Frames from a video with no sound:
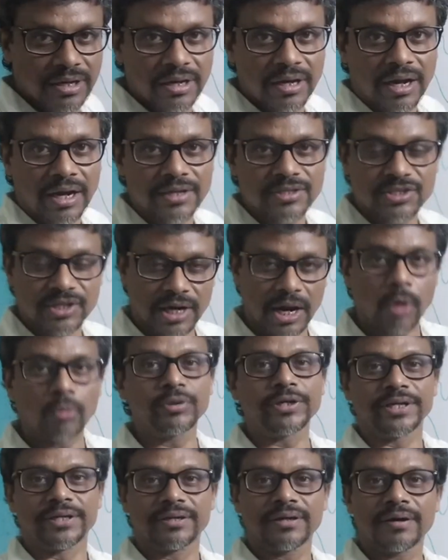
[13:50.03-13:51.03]
and
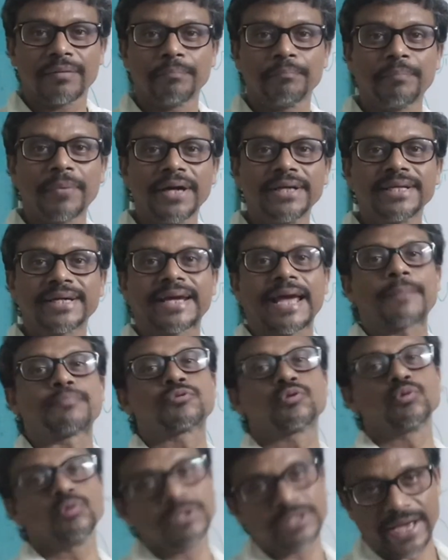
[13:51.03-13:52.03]
surrounded by the
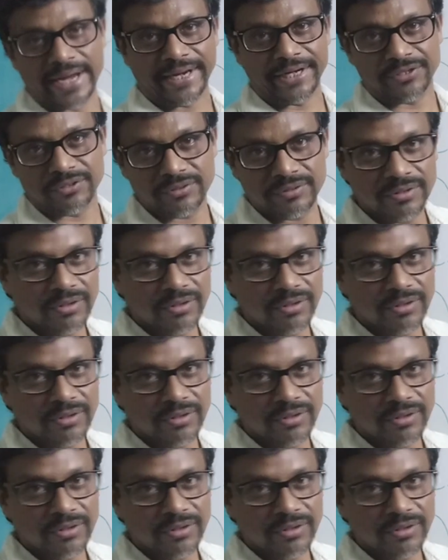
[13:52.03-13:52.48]
capsule jacket.